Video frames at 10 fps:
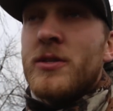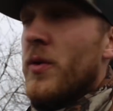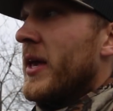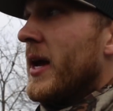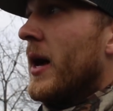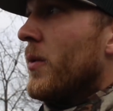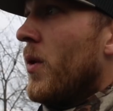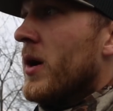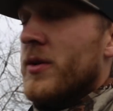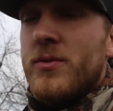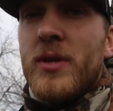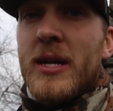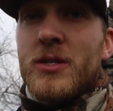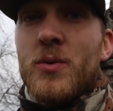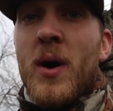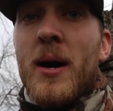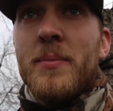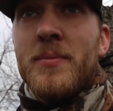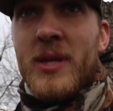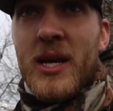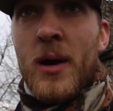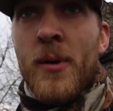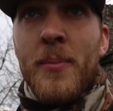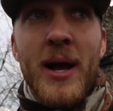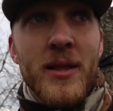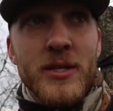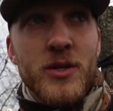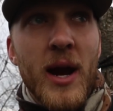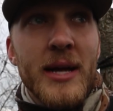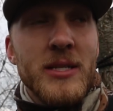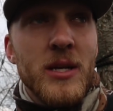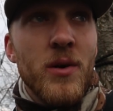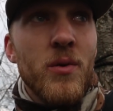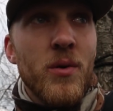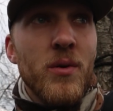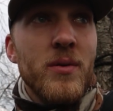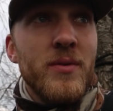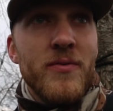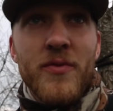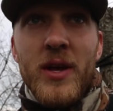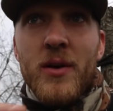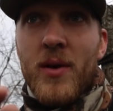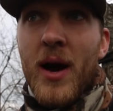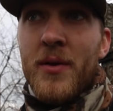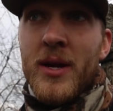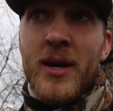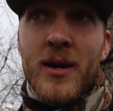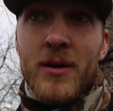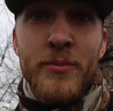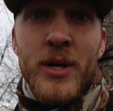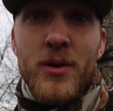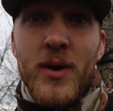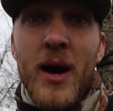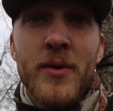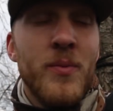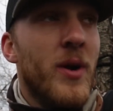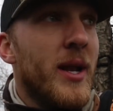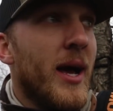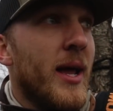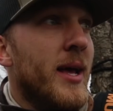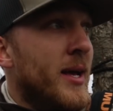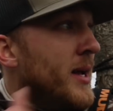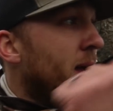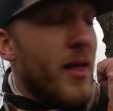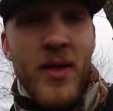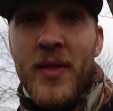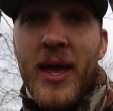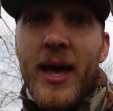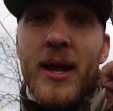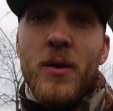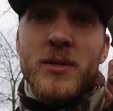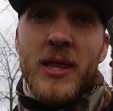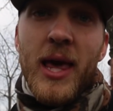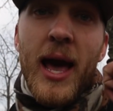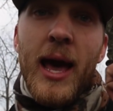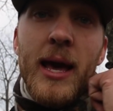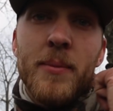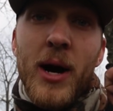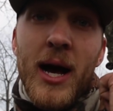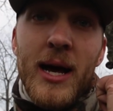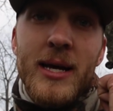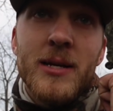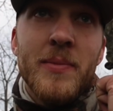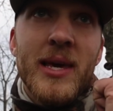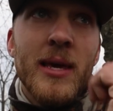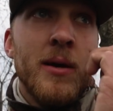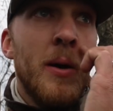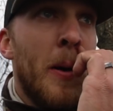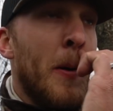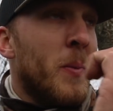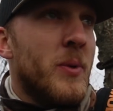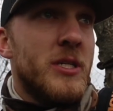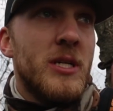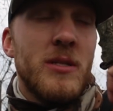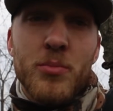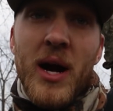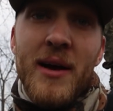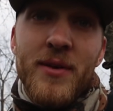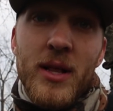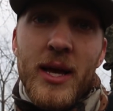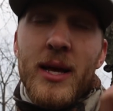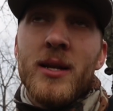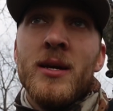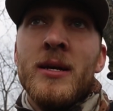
So they gotta walk through that swamp. They come up onto this grassy knoll, feed around in here, mill around and whatnot, and then they head out to the ag behind me, which is private land.